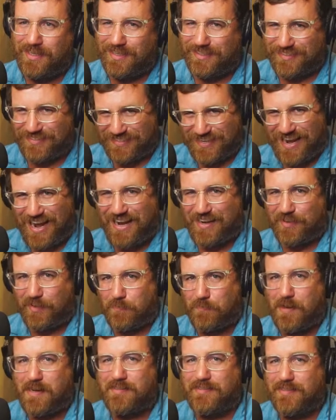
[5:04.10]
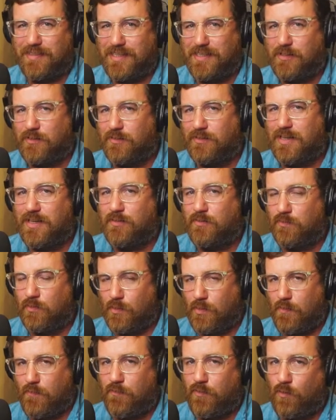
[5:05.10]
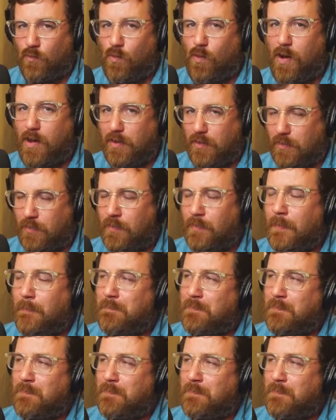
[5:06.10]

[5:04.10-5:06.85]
is tighter basically. There's less room for water.